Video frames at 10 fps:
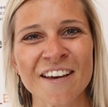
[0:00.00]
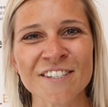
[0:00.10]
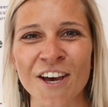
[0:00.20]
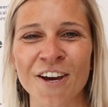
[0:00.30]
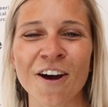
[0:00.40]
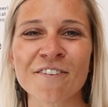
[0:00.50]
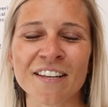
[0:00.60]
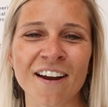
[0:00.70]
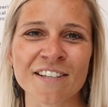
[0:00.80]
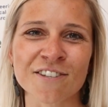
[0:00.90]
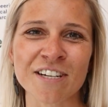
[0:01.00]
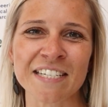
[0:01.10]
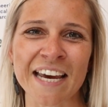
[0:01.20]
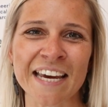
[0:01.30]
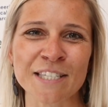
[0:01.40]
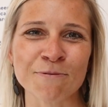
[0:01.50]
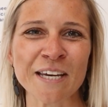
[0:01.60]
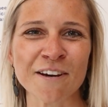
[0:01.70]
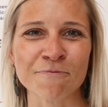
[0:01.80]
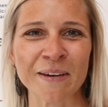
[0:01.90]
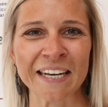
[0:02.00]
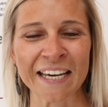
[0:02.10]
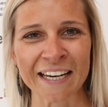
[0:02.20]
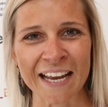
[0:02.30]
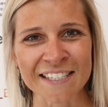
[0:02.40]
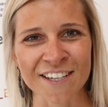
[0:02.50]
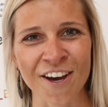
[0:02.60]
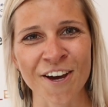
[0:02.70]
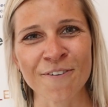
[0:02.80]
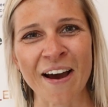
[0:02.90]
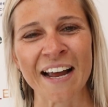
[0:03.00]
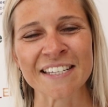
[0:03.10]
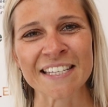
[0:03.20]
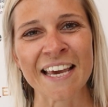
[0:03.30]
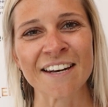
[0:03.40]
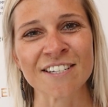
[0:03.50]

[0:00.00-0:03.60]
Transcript: So over the last 3 days we have been in Glasgow at the